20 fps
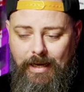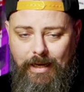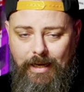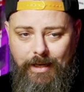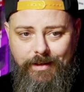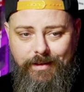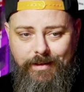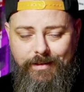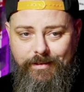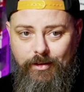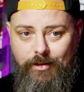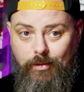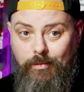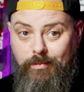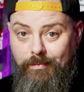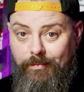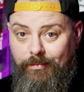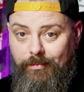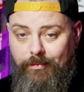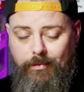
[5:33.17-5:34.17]
And, you
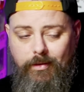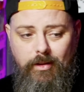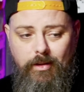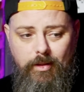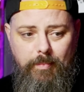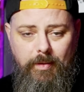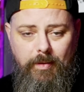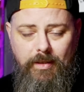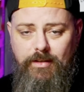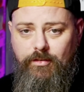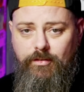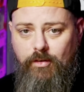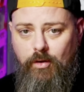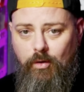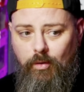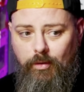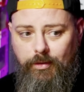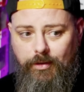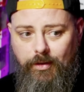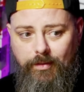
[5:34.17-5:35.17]
know, they got the police
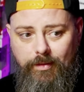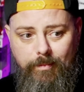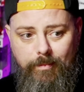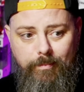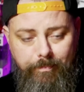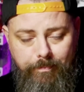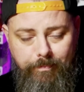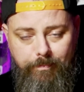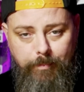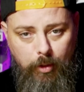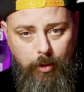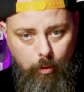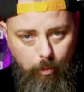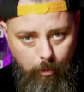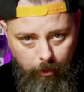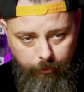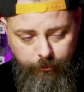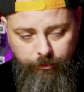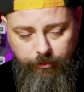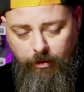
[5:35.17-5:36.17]
called on them. But go
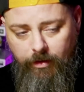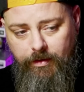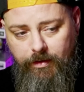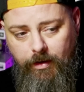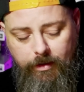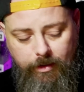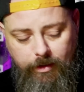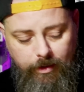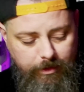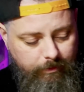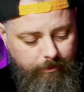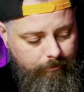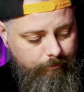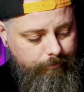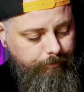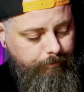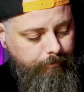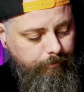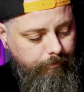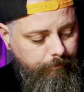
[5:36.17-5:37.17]
and watch Side Eye Guy.
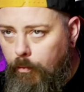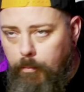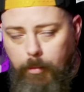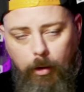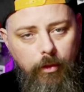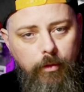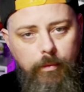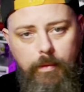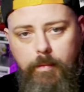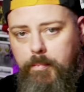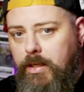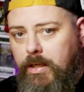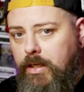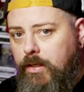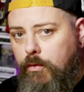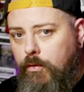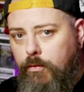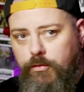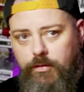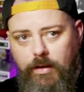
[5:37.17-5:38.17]
Don't bother with
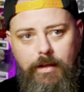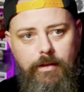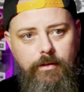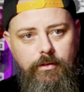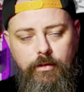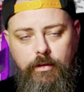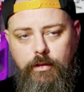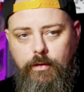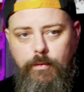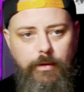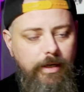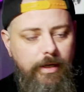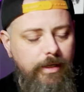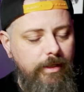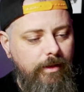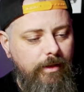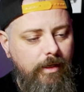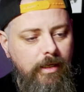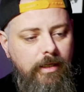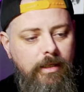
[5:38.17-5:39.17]
Beardo sent you or
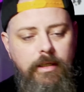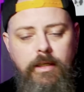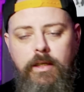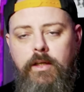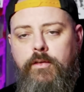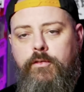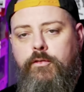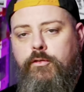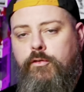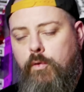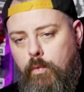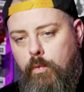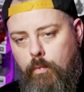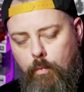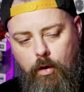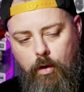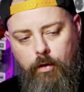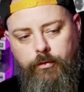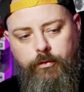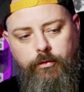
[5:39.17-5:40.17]
any of that. Just go and
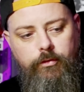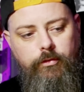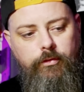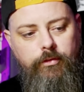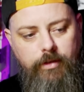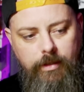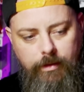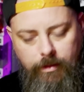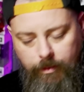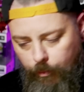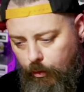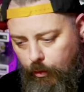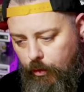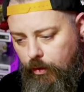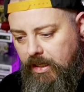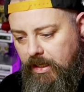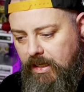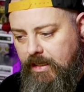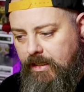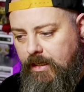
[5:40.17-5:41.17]
watch, see the
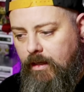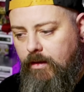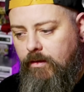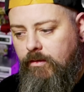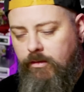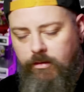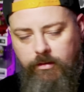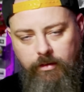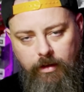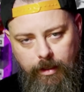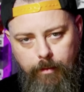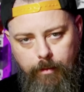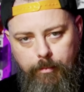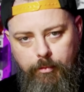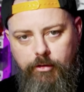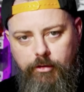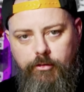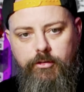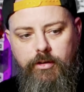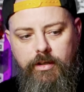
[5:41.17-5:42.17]
work he does, and
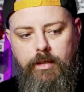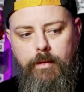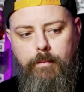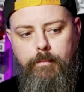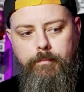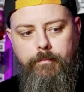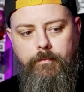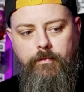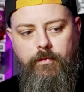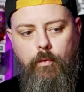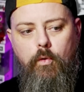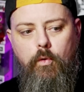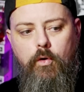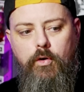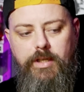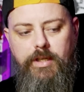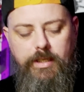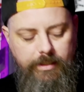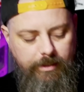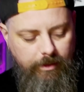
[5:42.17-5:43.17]
appreciate him for
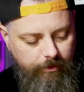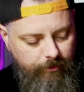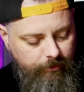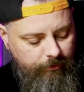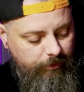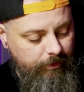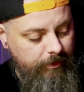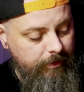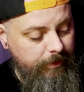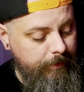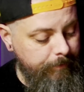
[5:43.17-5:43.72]
what he does.